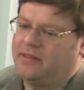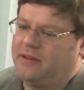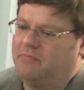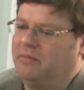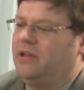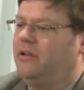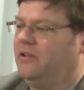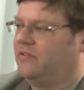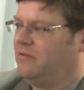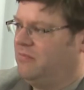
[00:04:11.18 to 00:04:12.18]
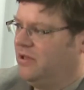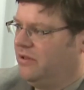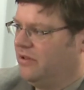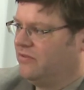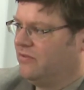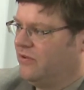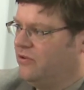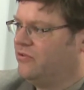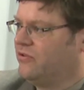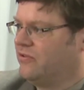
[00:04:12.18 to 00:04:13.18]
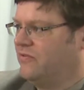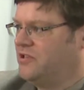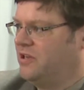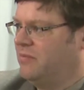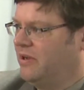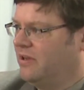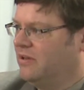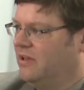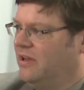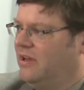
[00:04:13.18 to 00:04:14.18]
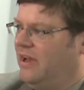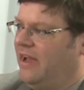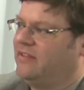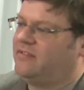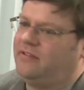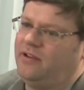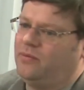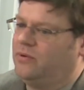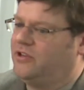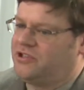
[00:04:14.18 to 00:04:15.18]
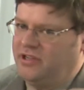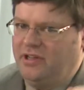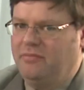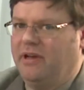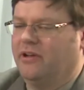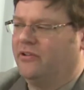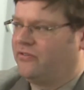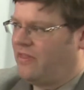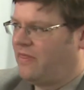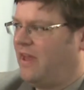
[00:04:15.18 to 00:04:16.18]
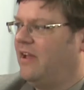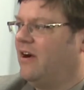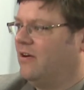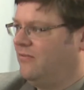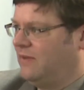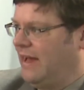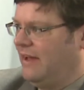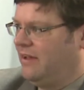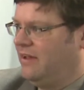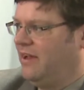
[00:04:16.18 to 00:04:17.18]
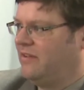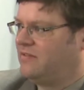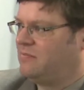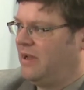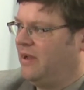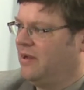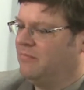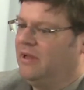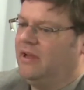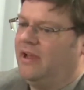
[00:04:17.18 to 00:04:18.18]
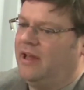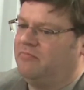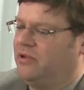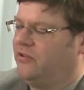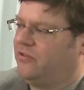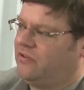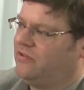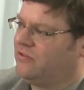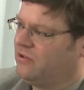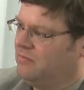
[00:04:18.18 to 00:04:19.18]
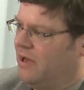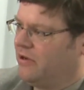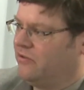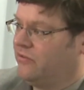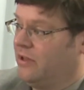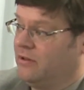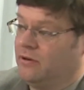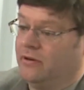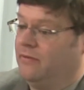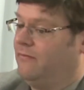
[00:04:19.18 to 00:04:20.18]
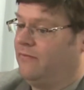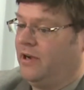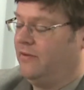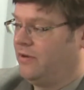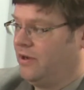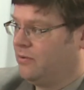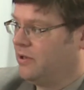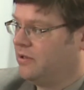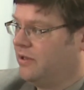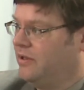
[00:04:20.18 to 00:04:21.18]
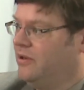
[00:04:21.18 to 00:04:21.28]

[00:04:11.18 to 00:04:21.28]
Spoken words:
the millions and millions of users of Gmail and see which emails they are flagging as spam and build statistical models that learn very, very quickly